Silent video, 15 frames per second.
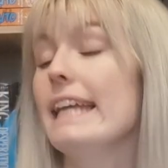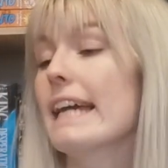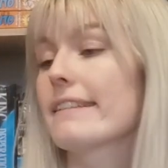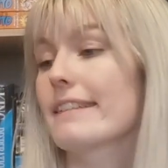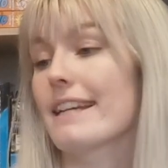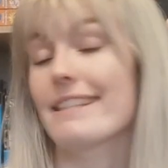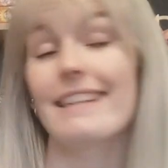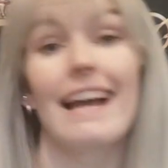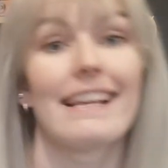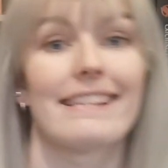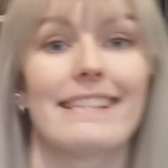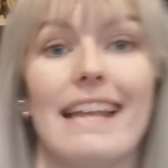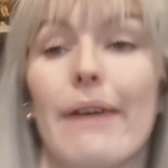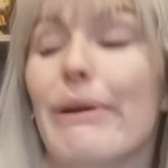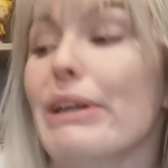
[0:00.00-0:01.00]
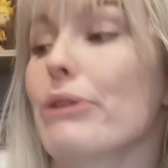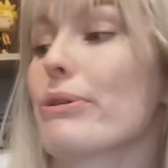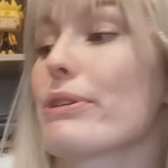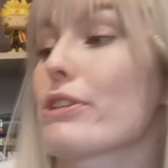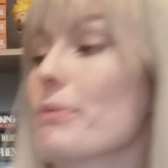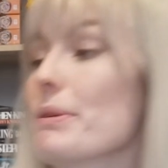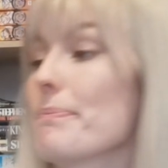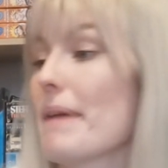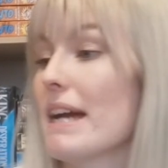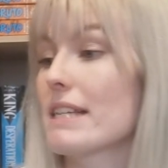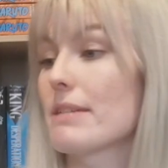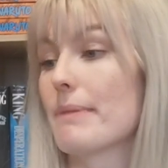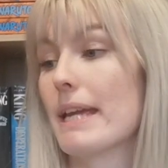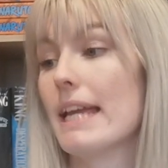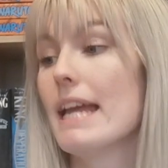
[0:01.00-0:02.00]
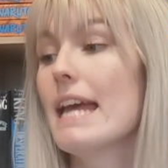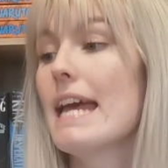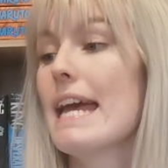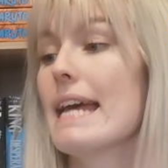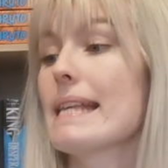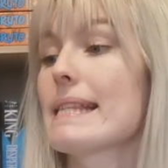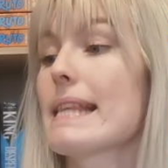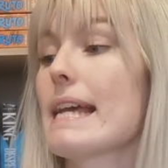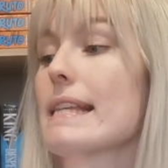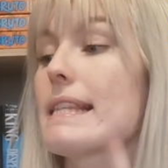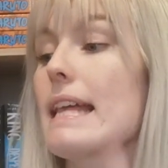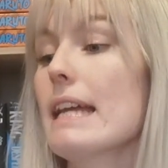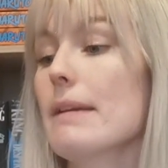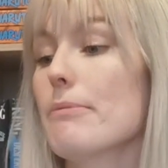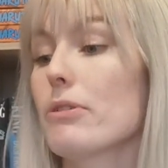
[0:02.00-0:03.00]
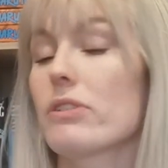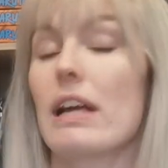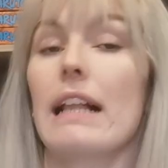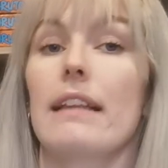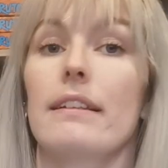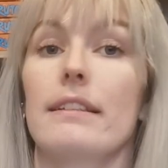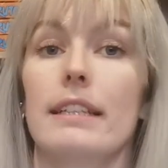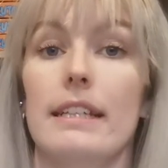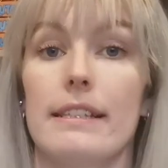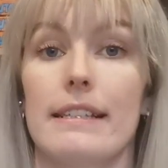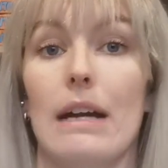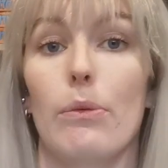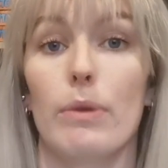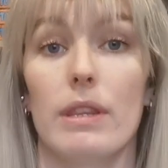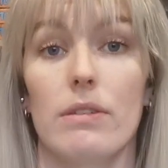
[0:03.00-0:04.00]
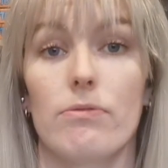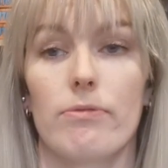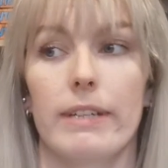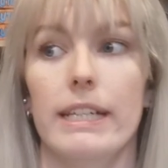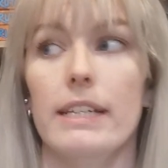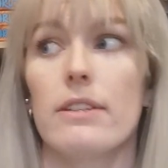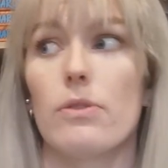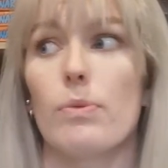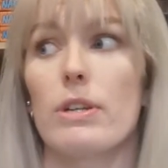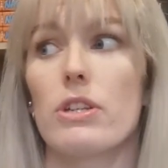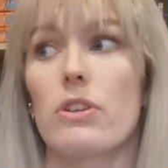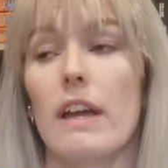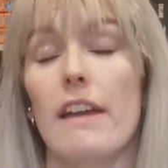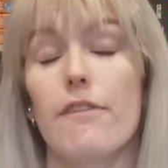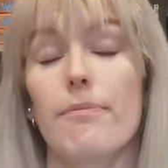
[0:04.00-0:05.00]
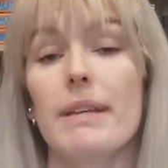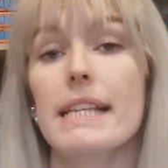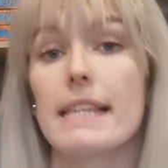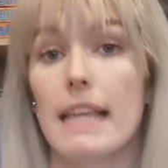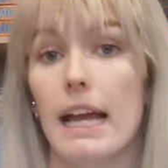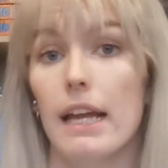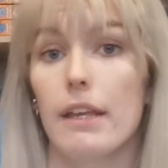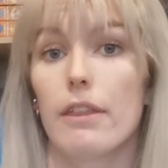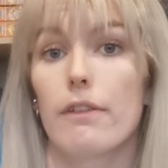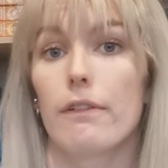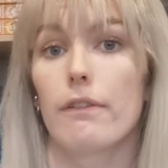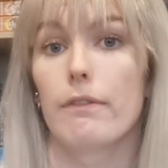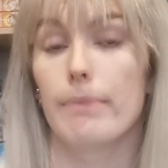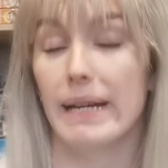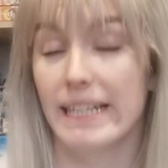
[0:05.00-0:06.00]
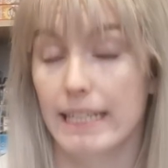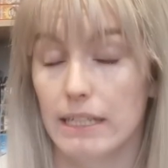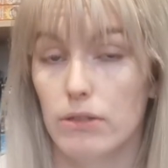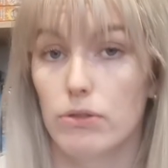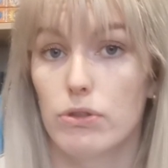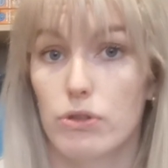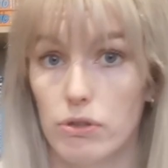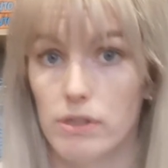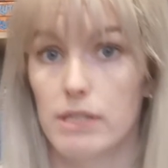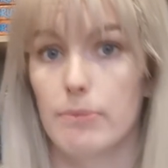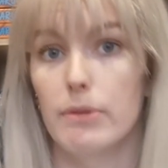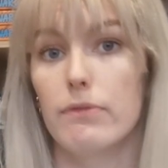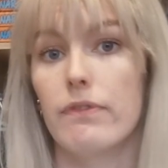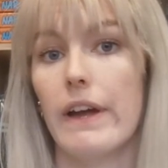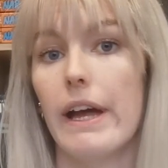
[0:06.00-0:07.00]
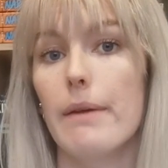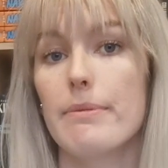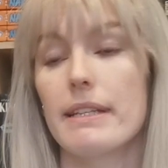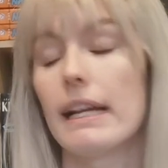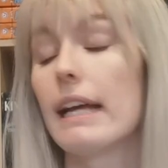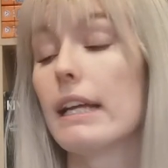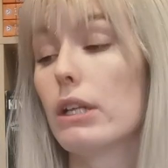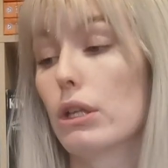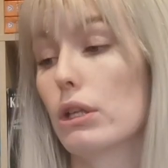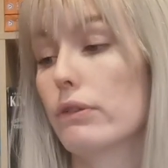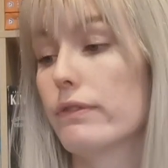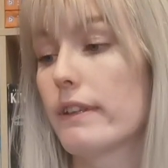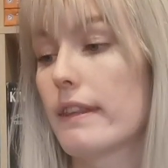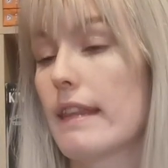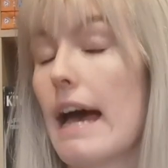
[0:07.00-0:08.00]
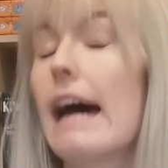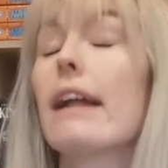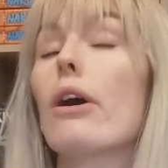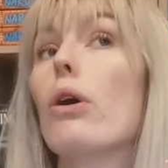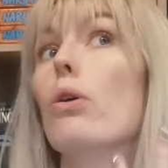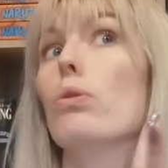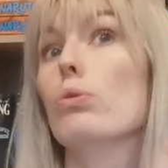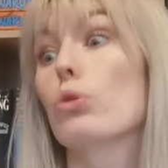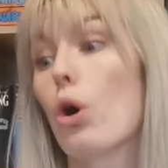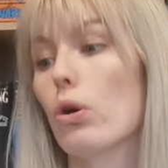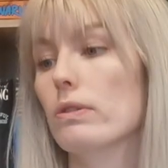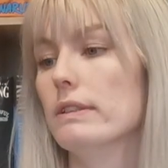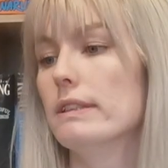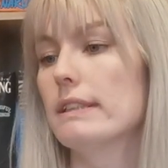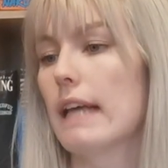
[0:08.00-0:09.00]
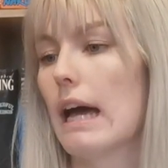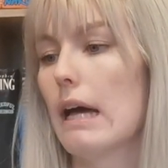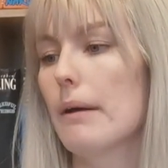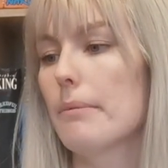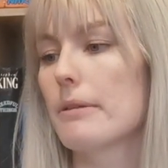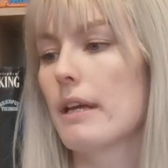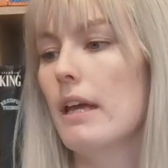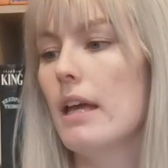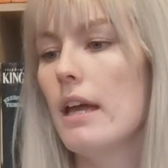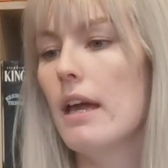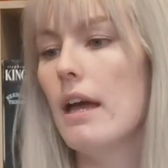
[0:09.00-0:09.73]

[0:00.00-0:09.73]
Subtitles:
Yes. Now I do. It's coming back to me. It says that immortality is now within reach, which gave me Scythe by Neil Schusterman vibes, and I loved that whole concept.